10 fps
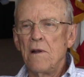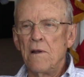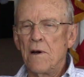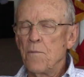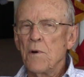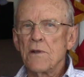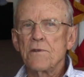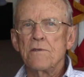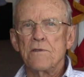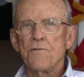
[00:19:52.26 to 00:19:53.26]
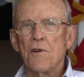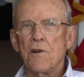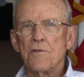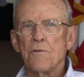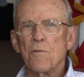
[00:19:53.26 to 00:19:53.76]
not much as
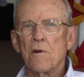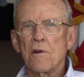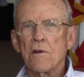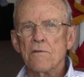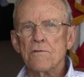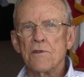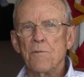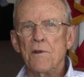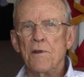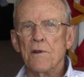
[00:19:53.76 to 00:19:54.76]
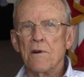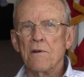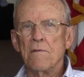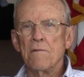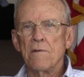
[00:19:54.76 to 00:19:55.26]
far as the war goes. I mean,
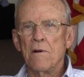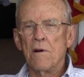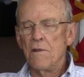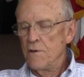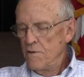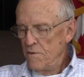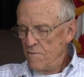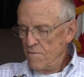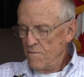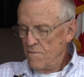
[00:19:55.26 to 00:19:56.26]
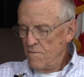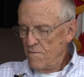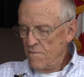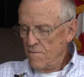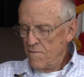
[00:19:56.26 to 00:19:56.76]
uh, all the
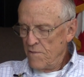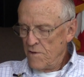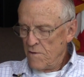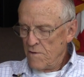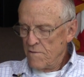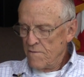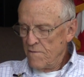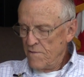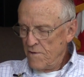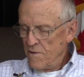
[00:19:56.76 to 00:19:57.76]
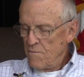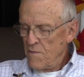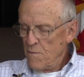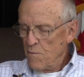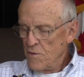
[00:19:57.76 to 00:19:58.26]

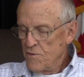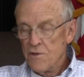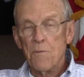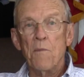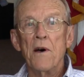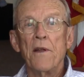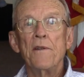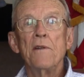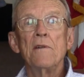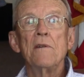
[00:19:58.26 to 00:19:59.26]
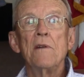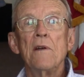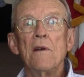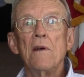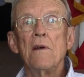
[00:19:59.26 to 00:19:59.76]
uh, most of the men
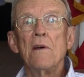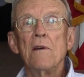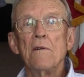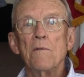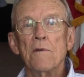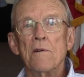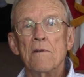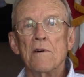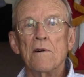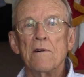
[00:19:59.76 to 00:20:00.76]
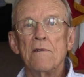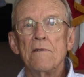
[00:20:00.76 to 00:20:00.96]
were uh,